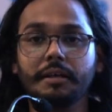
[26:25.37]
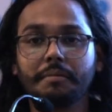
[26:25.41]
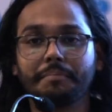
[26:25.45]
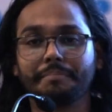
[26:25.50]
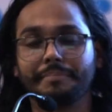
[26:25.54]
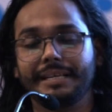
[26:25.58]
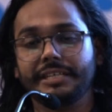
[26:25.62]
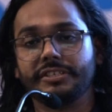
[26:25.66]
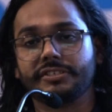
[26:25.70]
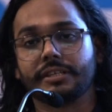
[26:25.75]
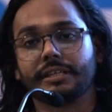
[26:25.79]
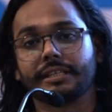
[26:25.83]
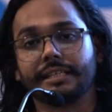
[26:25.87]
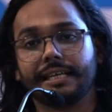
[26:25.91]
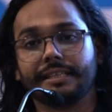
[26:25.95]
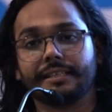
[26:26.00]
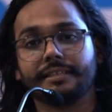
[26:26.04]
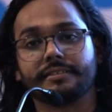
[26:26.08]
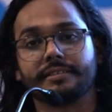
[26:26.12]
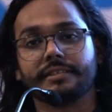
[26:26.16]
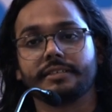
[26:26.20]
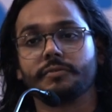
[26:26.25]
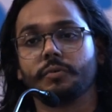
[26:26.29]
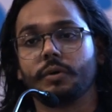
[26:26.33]
mentioning that
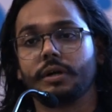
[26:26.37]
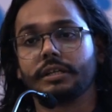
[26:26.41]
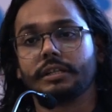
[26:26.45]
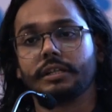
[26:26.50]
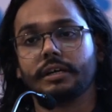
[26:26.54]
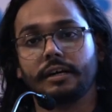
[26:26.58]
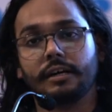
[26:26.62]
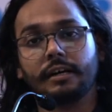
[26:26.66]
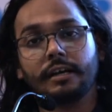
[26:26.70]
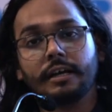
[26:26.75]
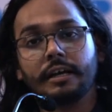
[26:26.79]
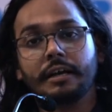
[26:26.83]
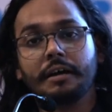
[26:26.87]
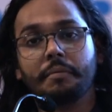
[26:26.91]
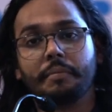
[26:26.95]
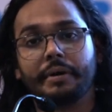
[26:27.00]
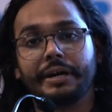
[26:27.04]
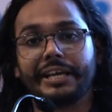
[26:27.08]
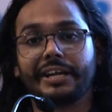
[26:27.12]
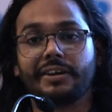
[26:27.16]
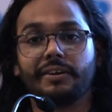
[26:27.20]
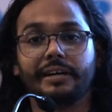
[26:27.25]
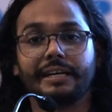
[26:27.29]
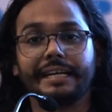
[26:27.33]
this is what the
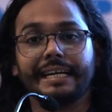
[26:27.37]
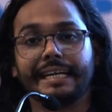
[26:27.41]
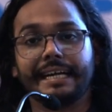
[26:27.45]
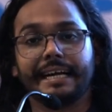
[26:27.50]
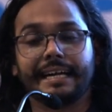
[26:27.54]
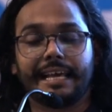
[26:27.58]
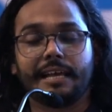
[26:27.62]
particular data